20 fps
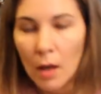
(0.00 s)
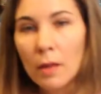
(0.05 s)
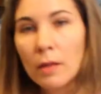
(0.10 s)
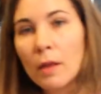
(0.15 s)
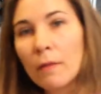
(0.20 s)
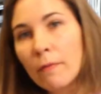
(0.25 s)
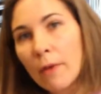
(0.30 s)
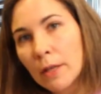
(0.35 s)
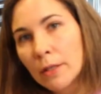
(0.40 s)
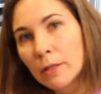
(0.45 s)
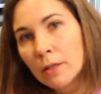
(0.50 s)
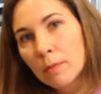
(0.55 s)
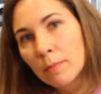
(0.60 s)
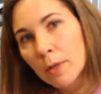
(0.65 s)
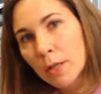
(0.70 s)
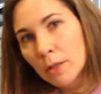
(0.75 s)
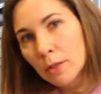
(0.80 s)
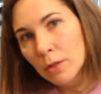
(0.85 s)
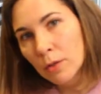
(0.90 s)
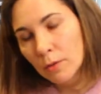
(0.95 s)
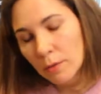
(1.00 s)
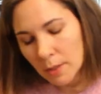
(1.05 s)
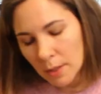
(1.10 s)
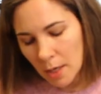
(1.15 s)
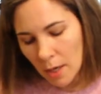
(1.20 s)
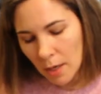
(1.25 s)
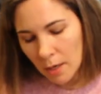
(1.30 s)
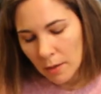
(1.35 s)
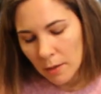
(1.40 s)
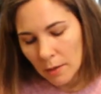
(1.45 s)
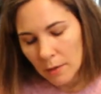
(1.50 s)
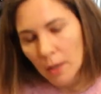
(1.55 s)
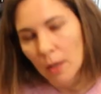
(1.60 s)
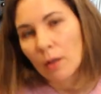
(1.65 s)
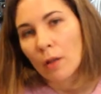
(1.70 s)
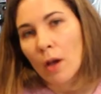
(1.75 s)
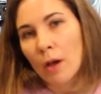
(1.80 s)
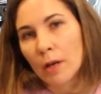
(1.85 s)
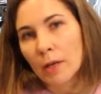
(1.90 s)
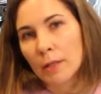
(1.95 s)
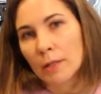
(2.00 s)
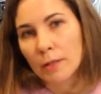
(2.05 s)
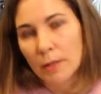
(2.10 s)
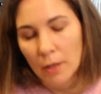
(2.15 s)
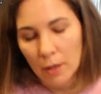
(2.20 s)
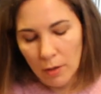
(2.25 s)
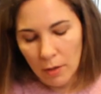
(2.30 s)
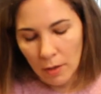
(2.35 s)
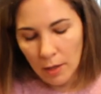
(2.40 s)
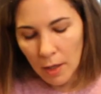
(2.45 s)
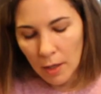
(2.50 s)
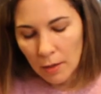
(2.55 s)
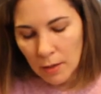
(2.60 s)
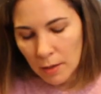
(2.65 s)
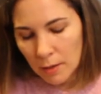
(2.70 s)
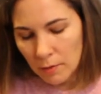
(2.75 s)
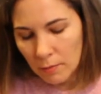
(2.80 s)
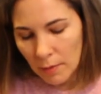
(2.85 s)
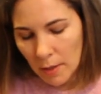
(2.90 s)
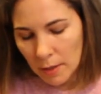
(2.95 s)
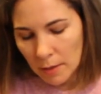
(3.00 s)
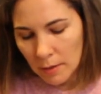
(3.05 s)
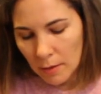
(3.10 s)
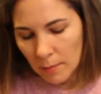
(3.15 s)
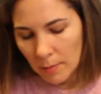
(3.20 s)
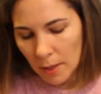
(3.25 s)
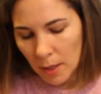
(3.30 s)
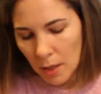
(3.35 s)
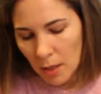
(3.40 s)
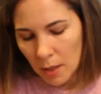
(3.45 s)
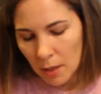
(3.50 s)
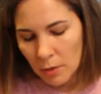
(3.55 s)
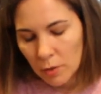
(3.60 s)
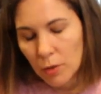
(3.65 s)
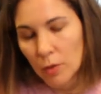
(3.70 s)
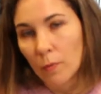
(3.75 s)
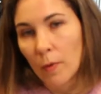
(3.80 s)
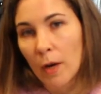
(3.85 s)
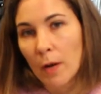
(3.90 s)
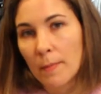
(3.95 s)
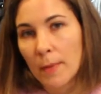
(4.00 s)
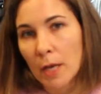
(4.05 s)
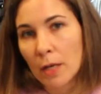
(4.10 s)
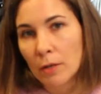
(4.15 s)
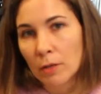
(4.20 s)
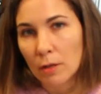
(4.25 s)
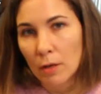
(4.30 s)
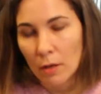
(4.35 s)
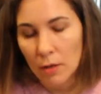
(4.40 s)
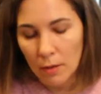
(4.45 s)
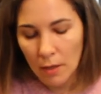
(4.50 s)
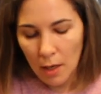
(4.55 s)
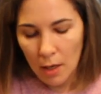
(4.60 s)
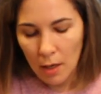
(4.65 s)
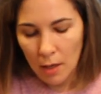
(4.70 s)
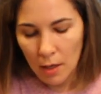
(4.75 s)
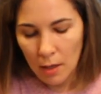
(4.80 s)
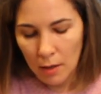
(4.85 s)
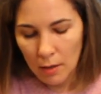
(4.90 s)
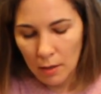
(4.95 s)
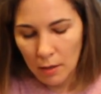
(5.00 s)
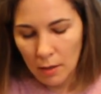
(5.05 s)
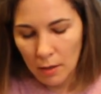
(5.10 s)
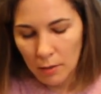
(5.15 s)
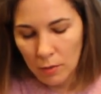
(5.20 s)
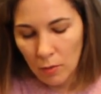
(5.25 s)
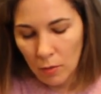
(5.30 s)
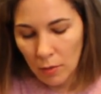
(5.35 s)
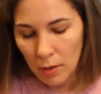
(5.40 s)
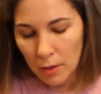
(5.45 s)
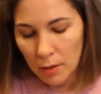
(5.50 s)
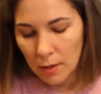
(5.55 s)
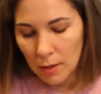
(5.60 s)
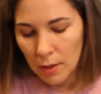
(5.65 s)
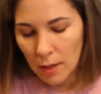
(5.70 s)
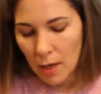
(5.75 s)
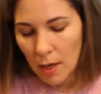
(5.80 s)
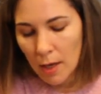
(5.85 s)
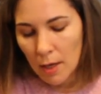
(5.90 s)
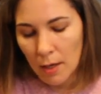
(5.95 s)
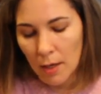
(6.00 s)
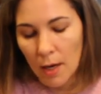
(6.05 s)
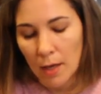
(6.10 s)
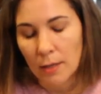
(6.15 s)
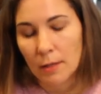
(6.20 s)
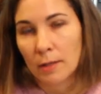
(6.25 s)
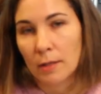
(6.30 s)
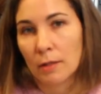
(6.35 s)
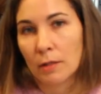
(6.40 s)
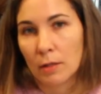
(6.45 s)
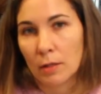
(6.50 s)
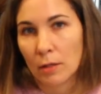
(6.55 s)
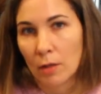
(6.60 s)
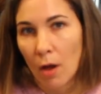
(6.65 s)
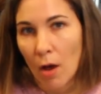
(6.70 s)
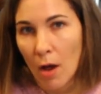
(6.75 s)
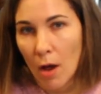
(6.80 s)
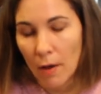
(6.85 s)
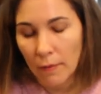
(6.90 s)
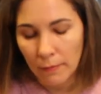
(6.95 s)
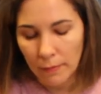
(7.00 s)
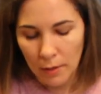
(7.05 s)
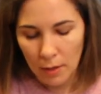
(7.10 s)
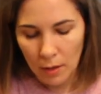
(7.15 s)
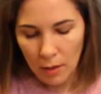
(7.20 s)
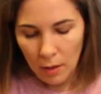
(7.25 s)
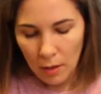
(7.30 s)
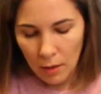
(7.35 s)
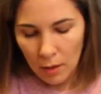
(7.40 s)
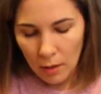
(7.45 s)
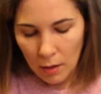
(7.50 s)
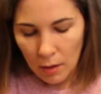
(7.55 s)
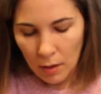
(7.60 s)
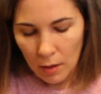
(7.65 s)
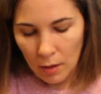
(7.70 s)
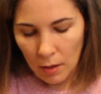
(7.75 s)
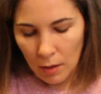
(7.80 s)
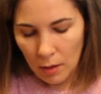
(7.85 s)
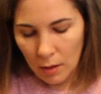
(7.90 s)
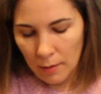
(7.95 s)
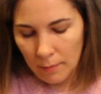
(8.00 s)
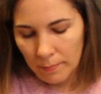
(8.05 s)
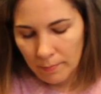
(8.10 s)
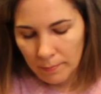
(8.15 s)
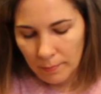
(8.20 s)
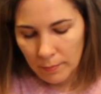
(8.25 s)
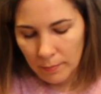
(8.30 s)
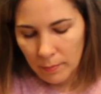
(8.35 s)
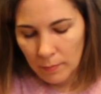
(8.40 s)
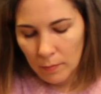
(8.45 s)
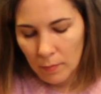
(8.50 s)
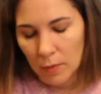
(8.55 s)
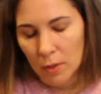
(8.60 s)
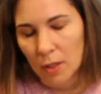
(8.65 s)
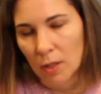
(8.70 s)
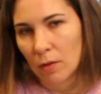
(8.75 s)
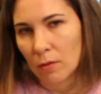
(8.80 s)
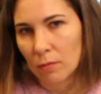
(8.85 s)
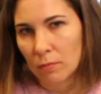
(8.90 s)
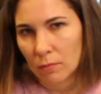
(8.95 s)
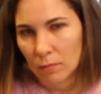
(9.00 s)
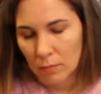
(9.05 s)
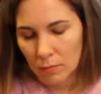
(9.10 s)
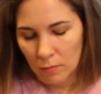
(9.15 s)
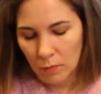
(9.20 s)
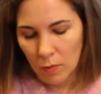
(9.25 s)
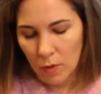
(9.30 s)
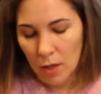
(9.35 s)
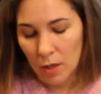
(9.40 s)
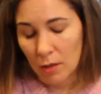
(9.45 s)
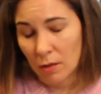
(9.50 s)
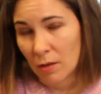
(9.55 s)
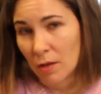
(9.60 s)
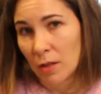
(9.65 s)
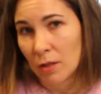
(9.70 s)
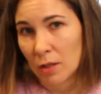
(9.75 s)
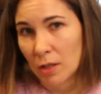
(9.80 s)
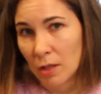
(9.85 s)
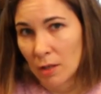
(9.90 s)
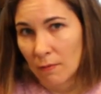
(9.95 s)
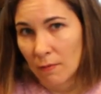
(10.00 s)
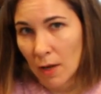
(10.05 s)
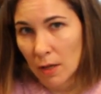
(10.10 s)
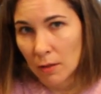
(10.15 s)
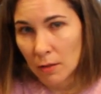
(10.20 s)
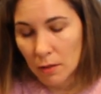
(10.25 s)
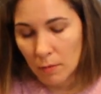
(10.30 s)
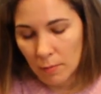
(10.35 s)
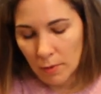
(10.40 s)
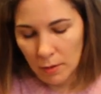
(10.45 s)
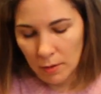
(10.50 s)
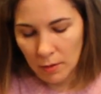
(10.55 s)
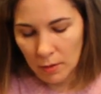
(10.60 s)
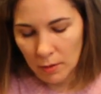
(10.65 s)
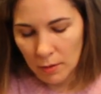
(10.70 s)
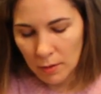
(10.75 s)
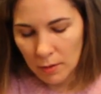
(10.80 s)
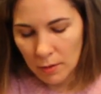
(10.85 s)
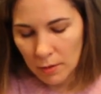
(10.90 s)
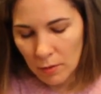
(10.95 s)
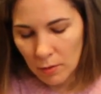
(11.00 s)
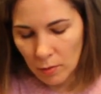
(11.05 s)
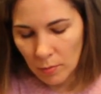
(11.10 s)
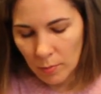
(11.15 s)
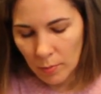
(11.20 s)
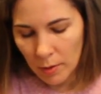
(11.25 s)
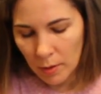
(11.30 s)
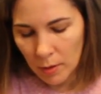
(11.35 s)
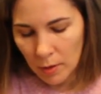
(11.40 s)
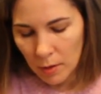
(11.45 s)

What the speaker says: The vegetables do take the longest to cook in this recipe. You just want to make sure that it's going to get nice and soft. We don't want crunchy vegetables in soup.